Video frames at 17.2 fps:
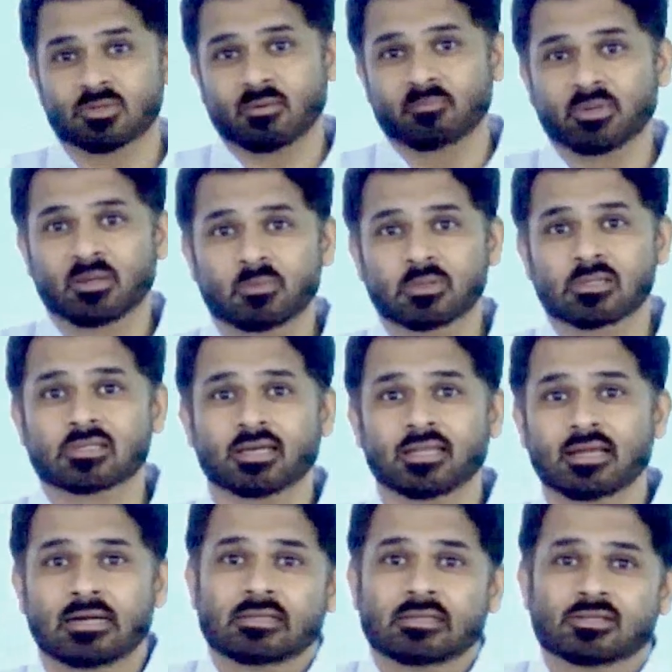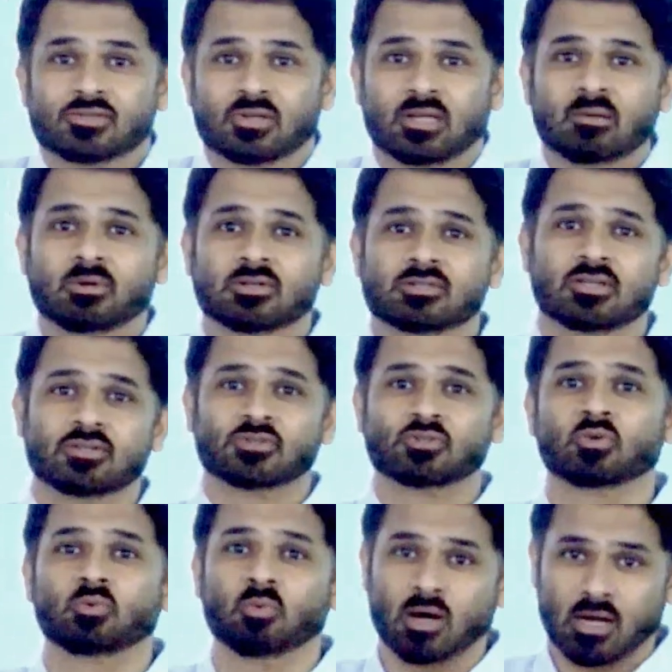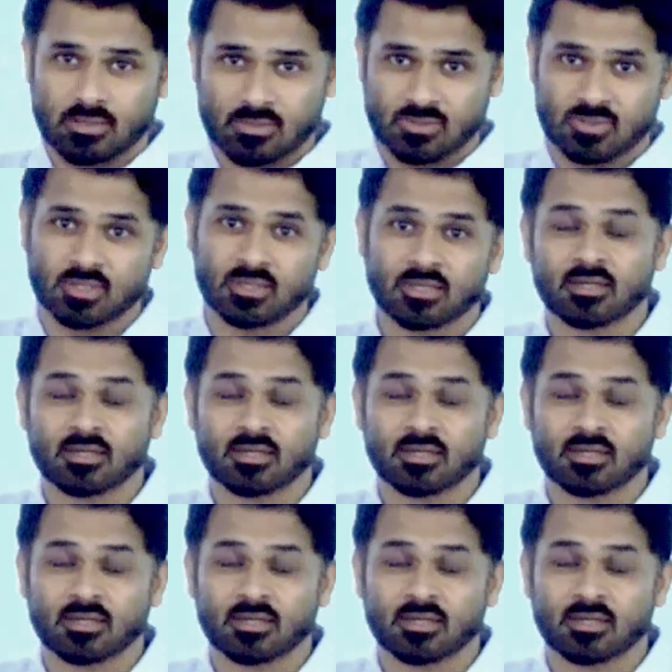people say that the syllabus is too vast.